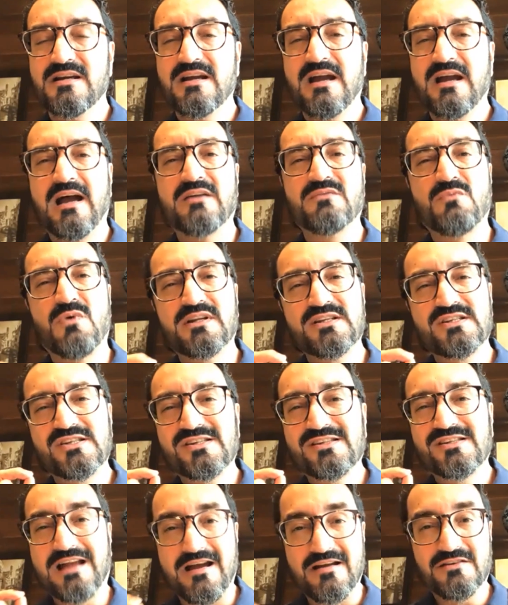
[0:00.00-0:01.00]
And what is
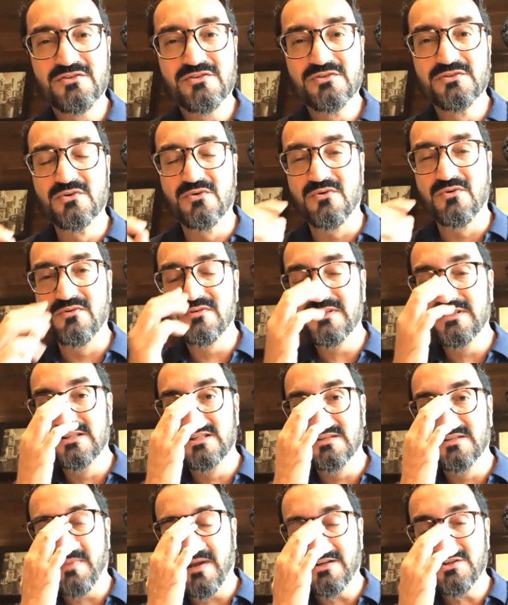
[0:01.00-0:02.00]
sad to know is,
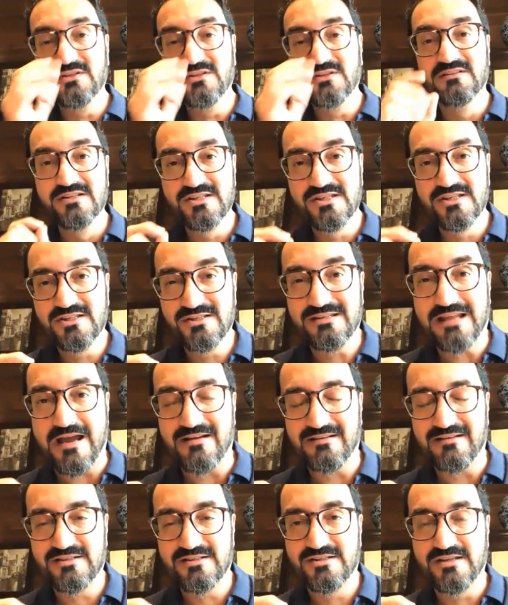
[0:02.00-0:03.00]
imagine this
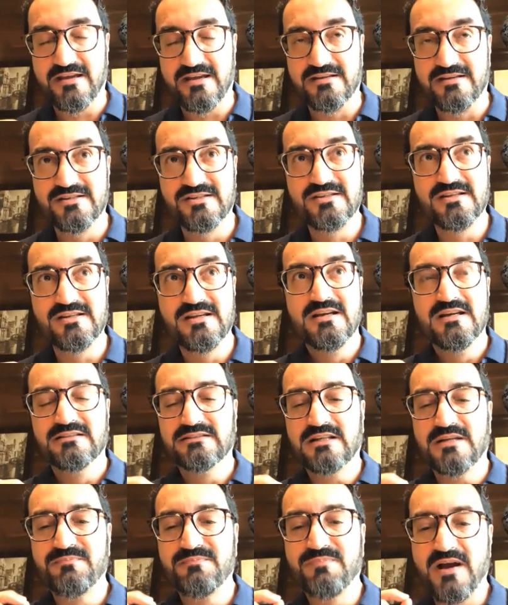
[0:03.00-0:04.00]
stat says
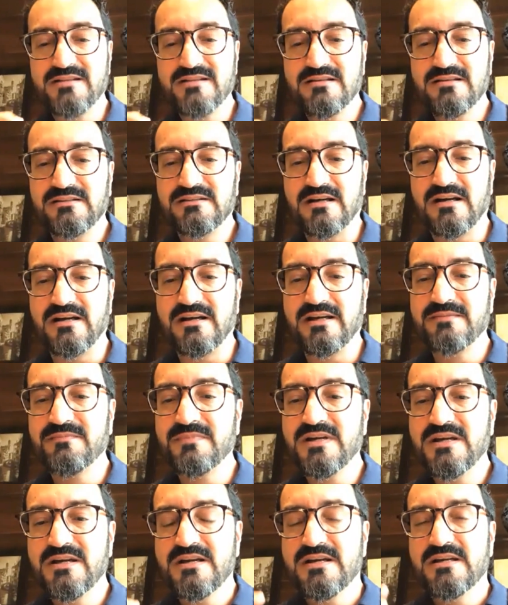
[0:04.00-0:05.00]
that by the time